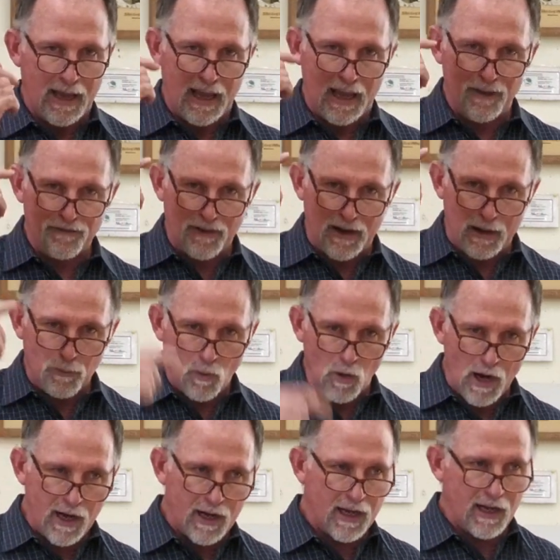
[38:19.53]
If I'm
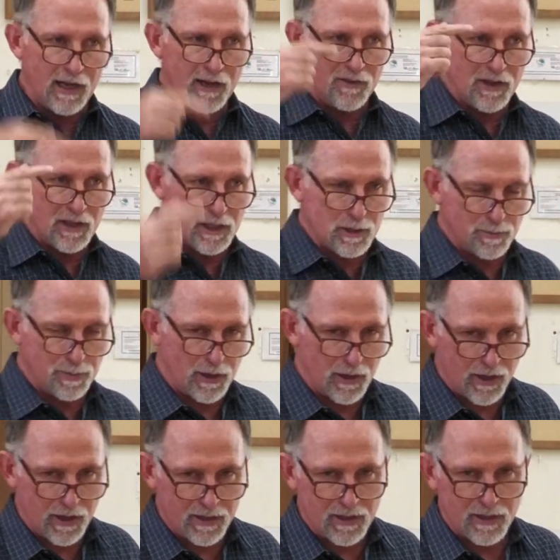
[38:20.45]
walking in the
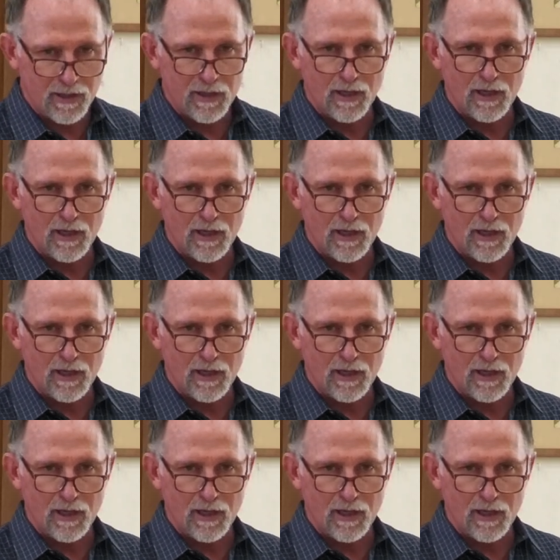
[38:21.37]
Spirit,